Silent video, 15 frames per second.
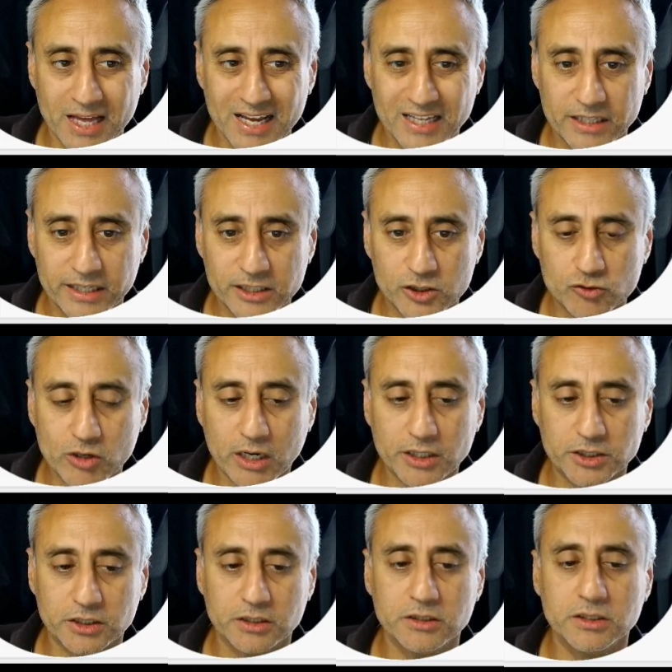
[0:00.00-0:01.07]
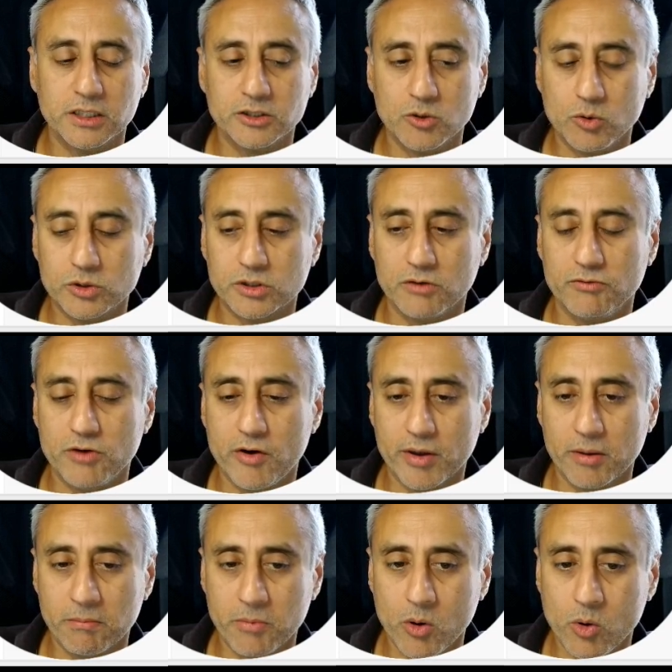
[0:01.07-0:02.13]
The instructions is also very
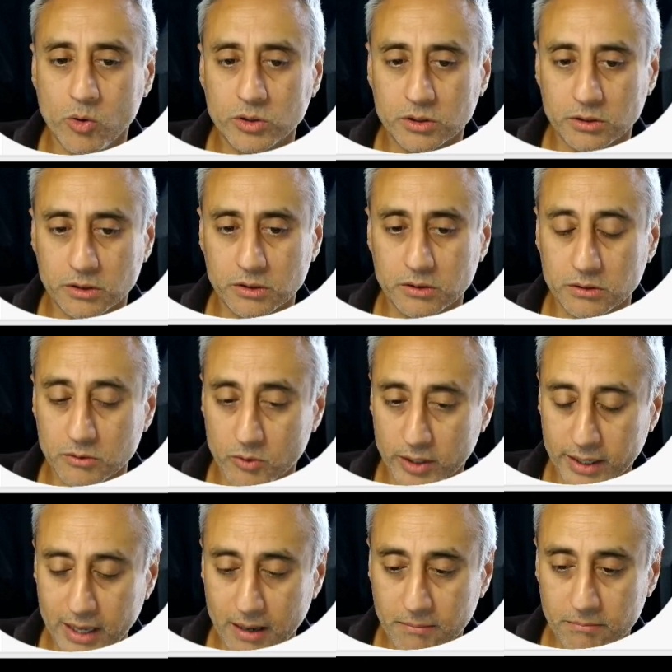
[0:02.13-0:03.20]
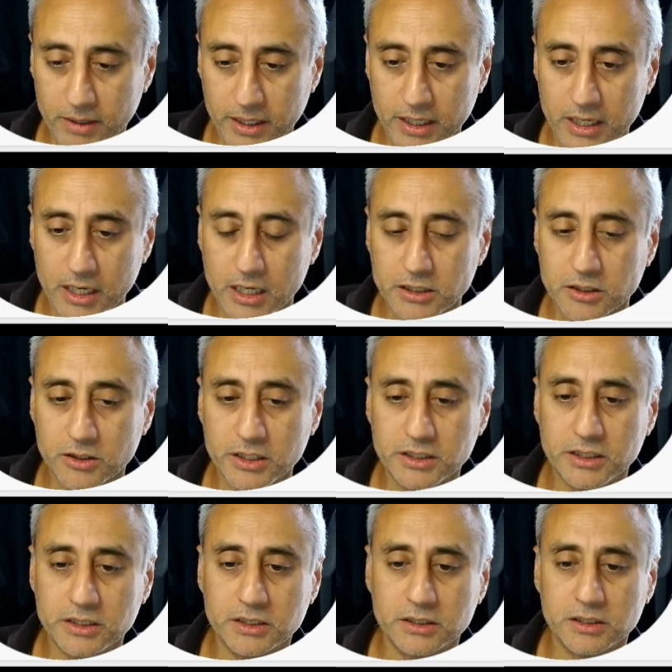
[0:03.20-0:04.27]
important, or it can be. So this
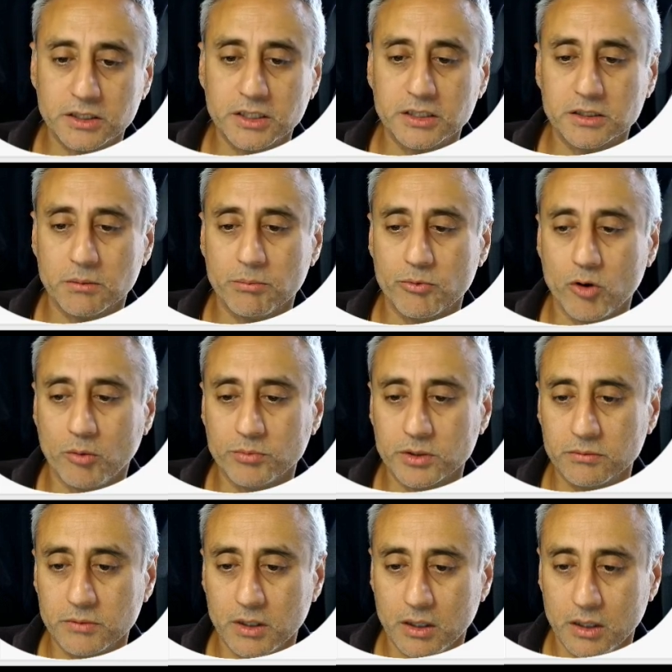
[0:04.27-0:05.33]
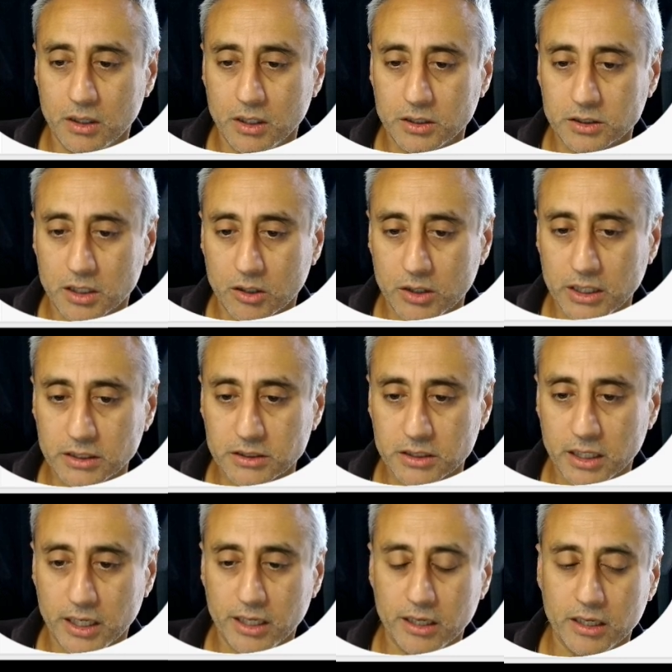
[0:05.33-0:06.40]
is the system prompt. So let's
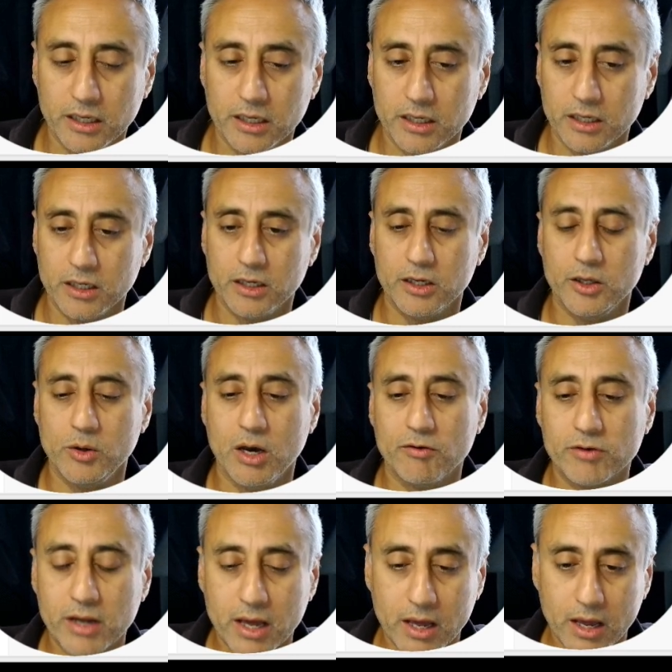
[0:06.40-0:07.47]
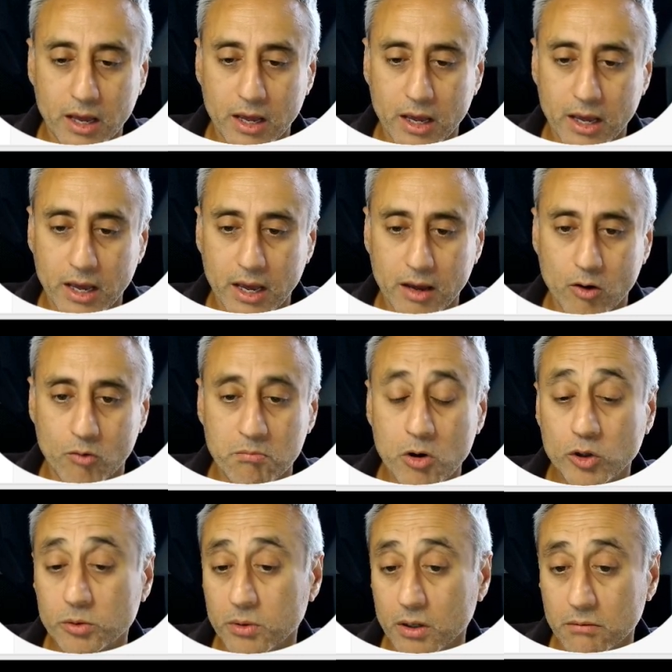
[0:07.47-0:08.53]
say you have
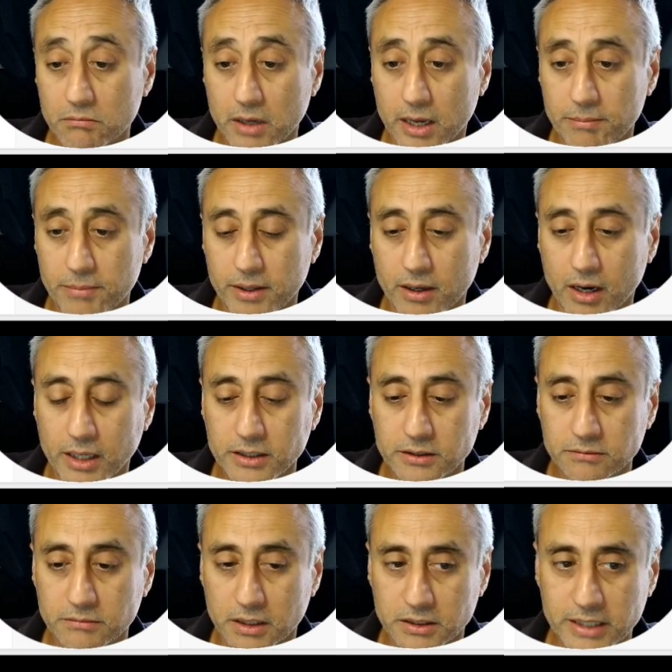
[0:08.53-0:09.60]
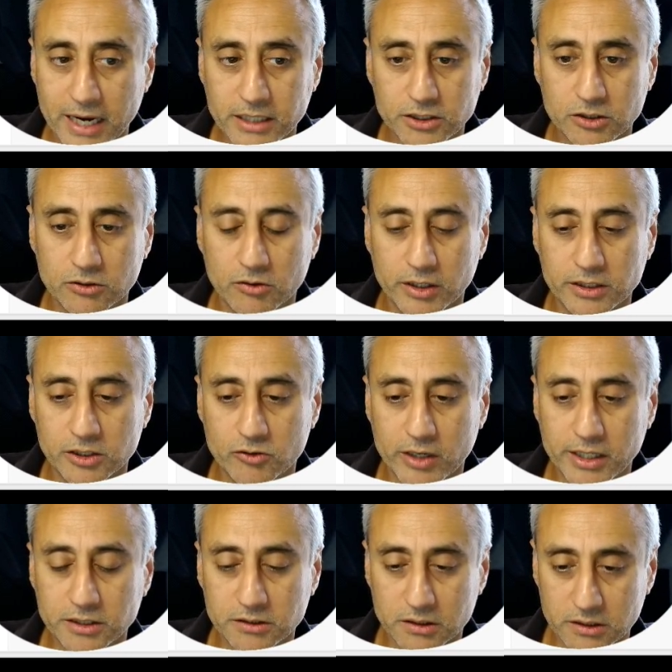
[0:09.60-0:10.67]
multiple APIs attached or
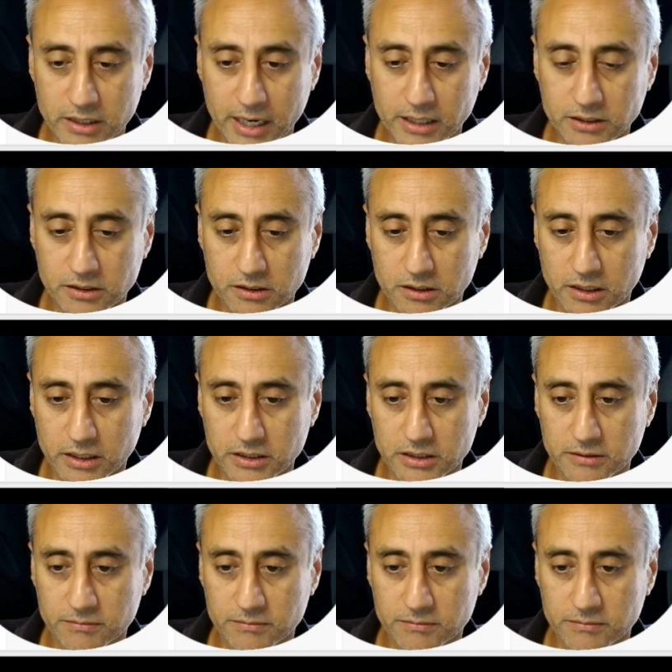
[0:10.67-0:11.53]
integrations attached to this.